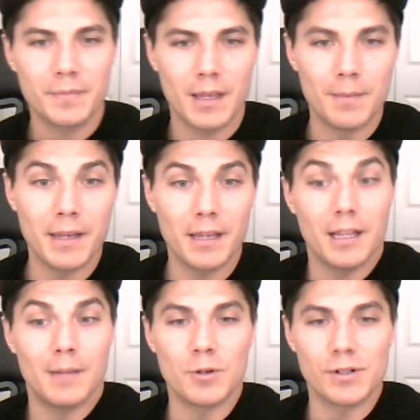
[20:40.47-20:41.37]
and make it a
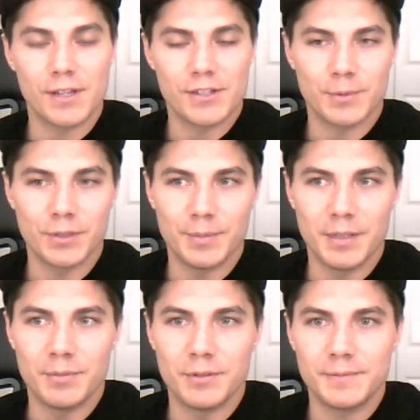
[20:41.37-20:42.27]
lot more accessible to
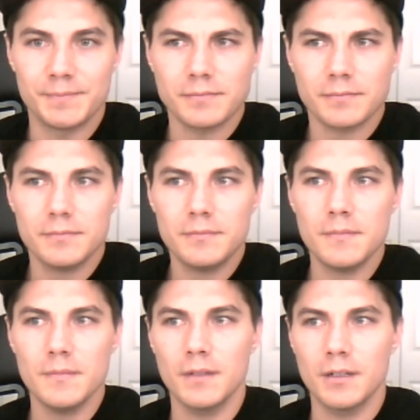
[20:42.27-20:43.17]
people,
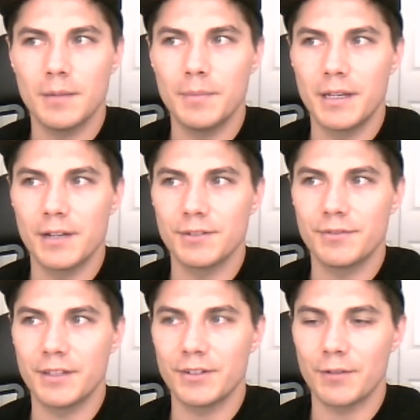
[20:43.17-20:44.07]
because
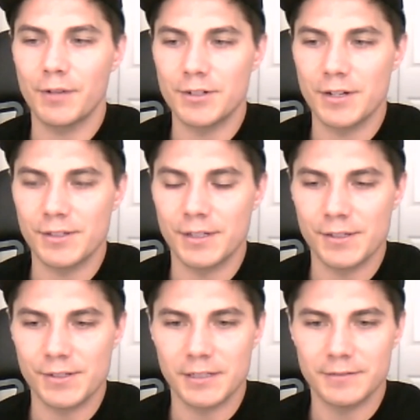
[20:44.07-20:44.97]
of things like ray tracing
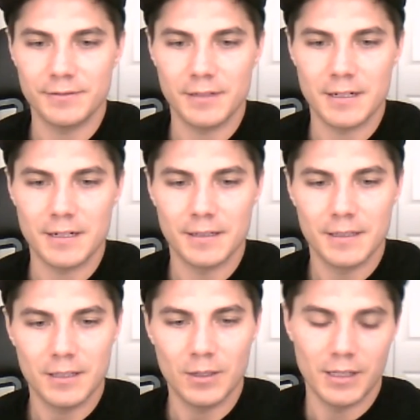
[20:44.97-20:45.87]
and stuff.
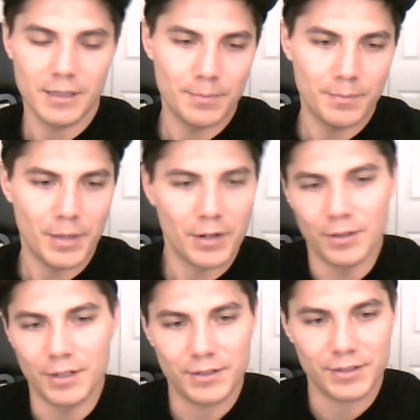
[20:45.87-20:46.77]
You can get better
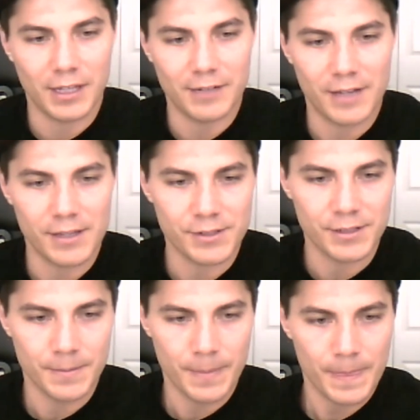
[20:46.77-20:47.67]
looks a lot
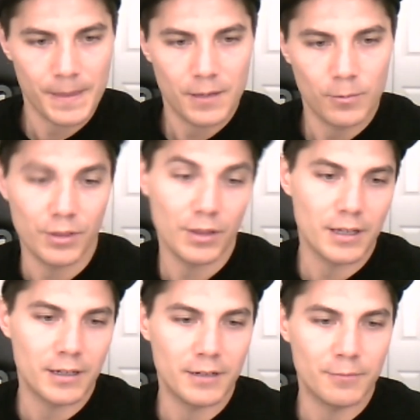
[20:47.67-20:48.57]
faster
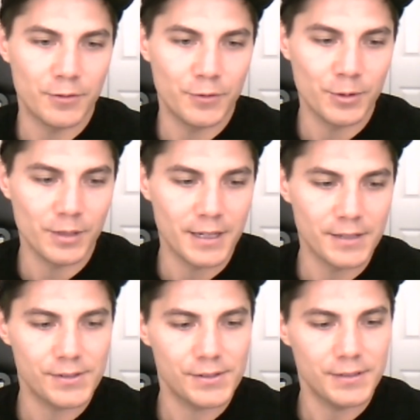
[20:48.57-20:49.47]
with fewer
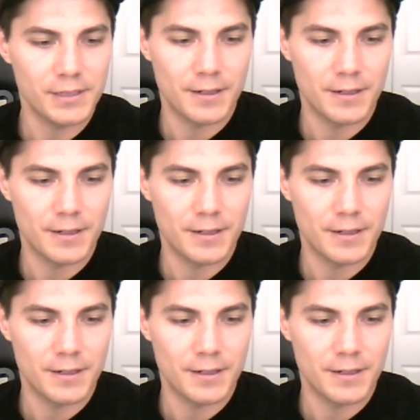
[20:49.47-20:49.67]
lights,